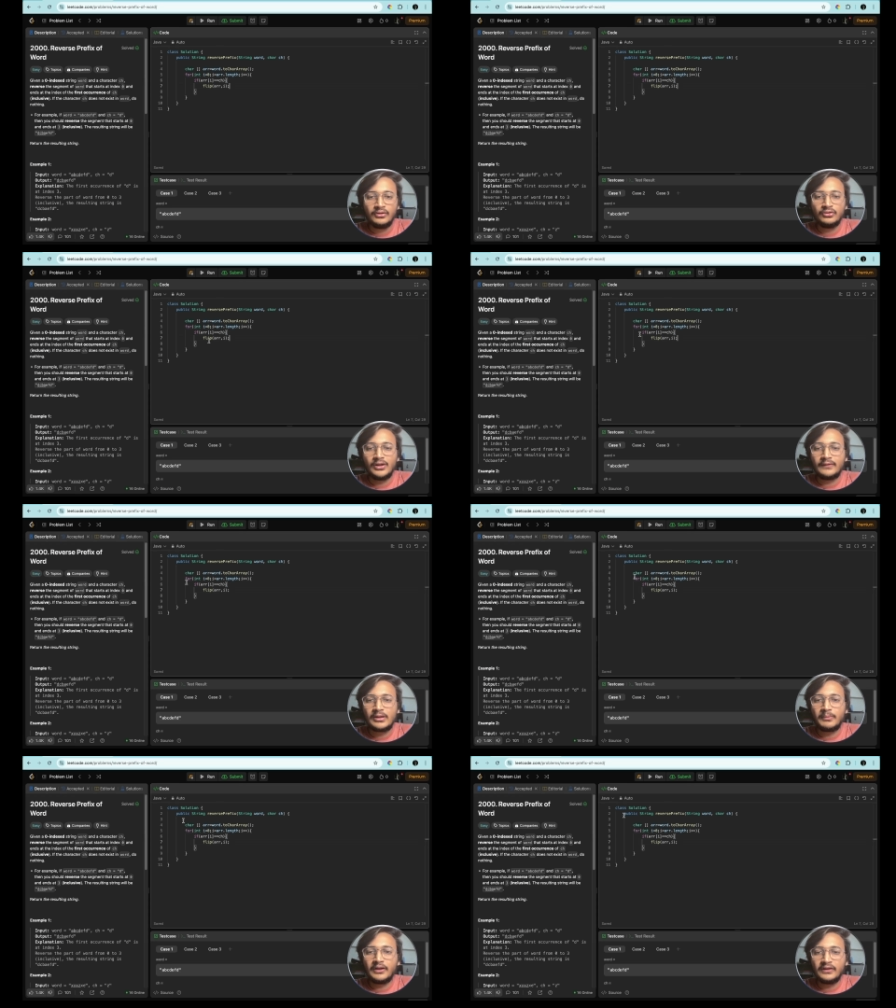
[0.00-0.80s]
So
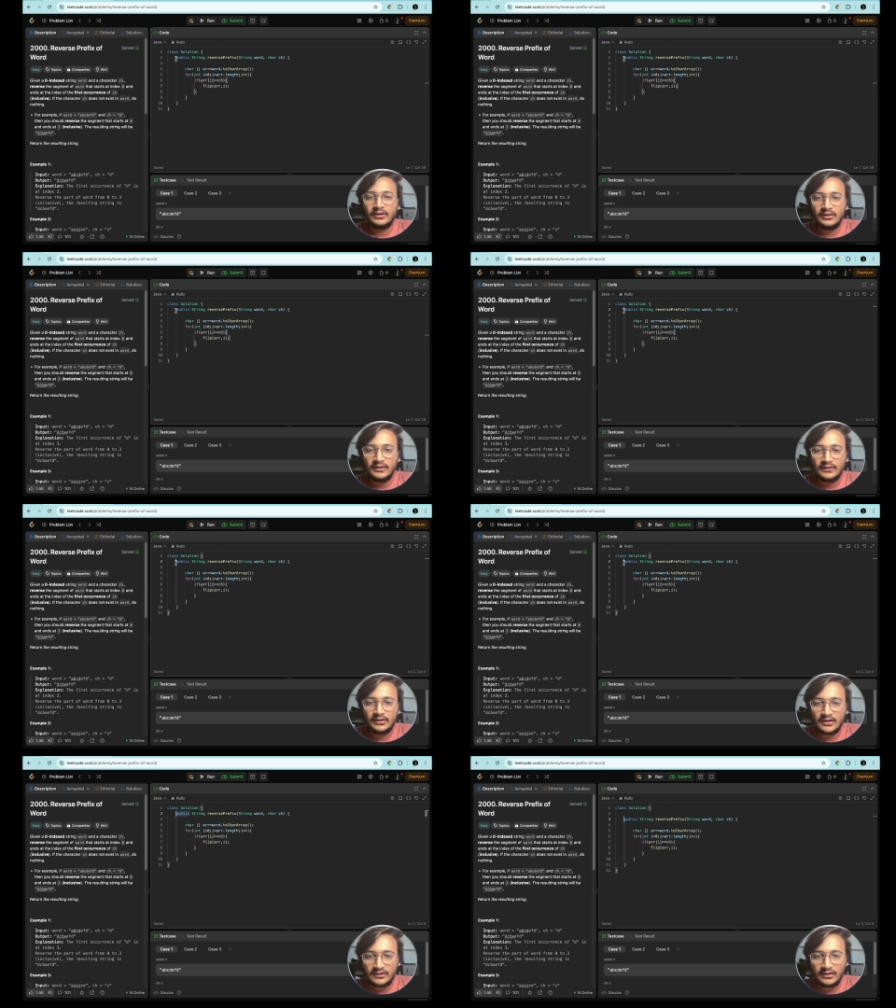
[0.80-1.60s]
after passing this,
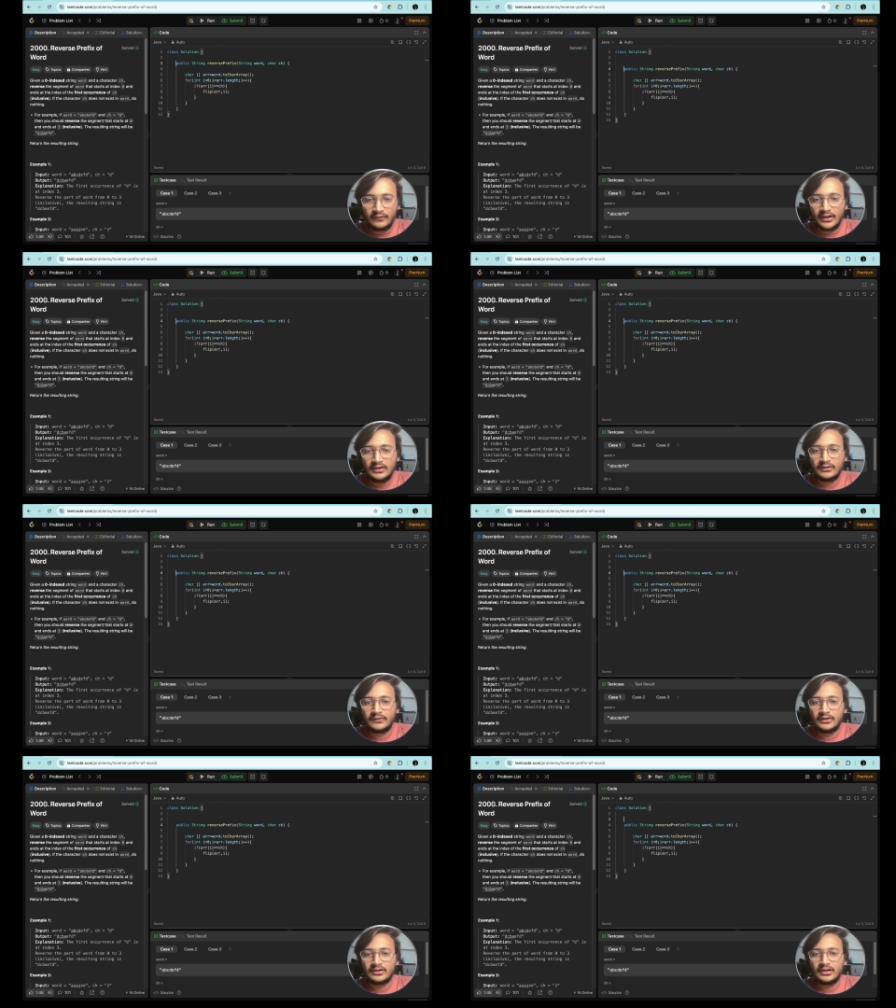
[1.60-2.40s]
let's define this
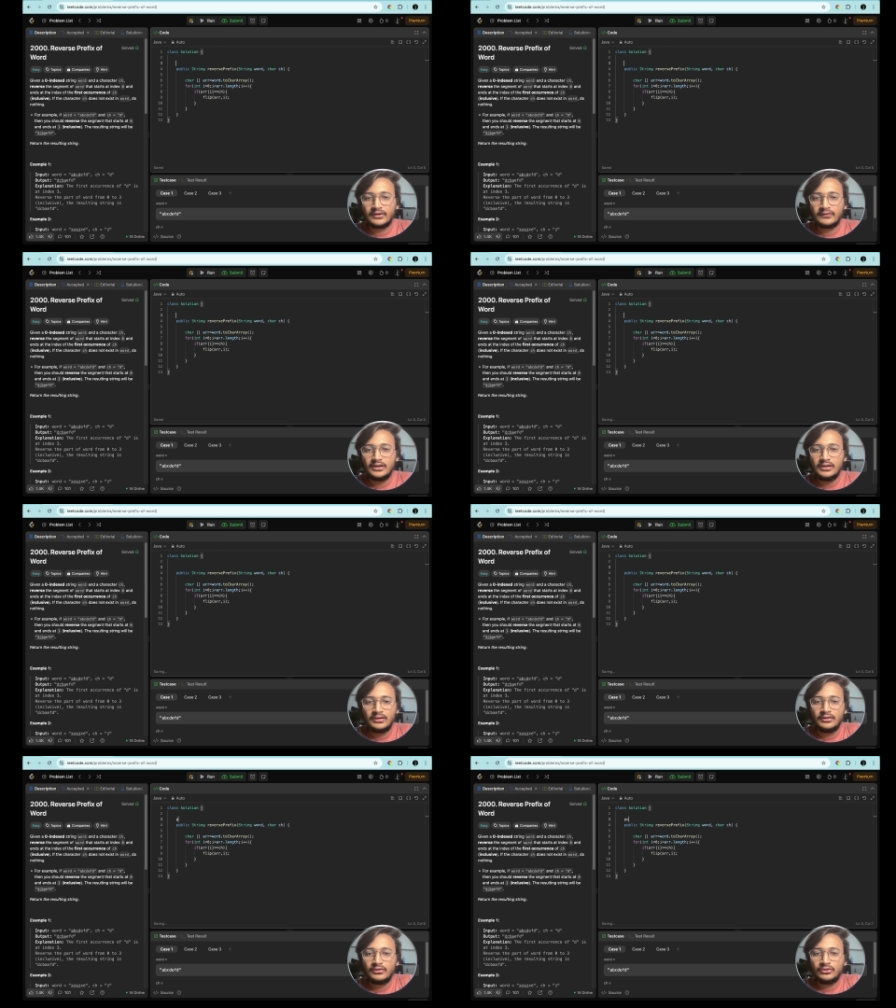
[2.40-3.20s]
function as well.
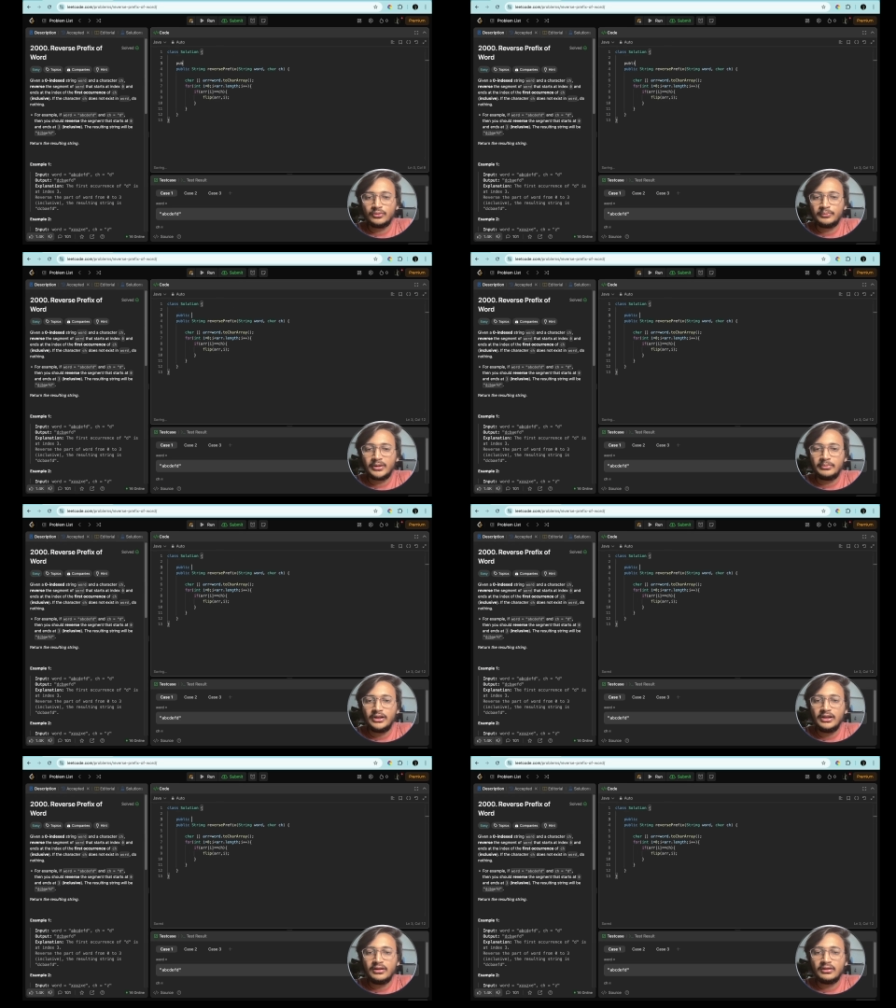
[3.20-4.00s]
So public